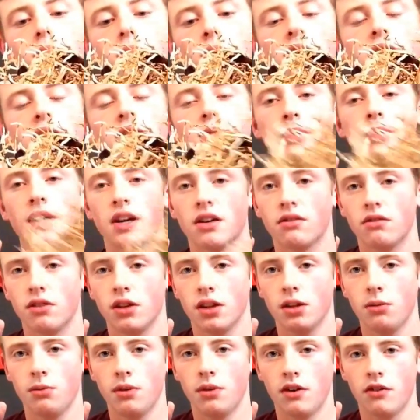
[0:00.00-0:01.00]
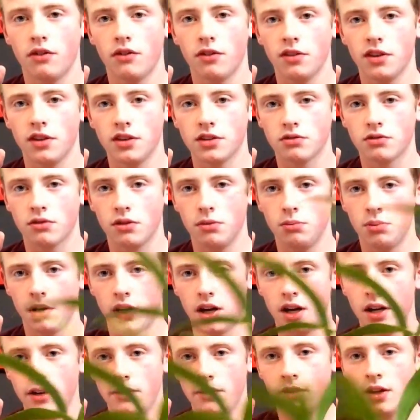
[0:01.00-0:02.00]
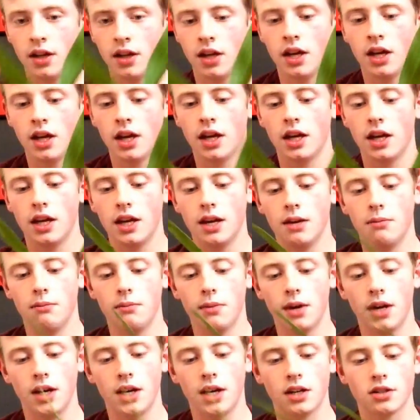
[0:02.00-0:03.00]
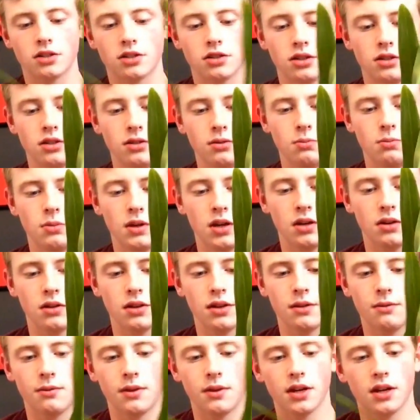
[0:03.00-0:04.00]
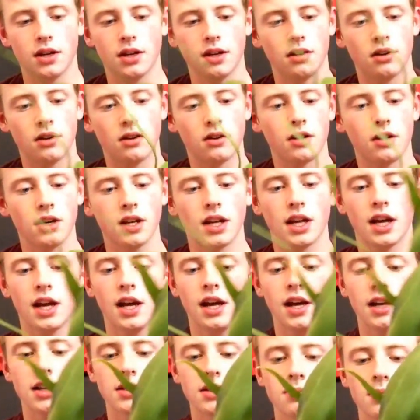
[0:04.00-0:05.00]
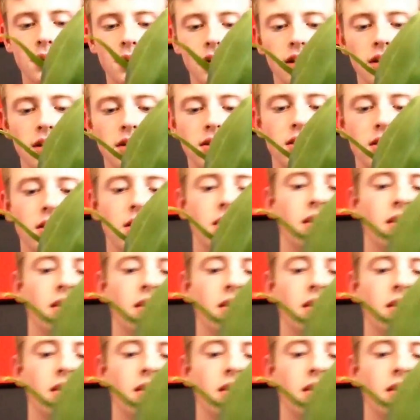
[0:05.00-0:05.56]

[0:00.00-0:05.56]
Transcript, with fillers: bounce back really well from this repot, and it might actually do better than what it already has because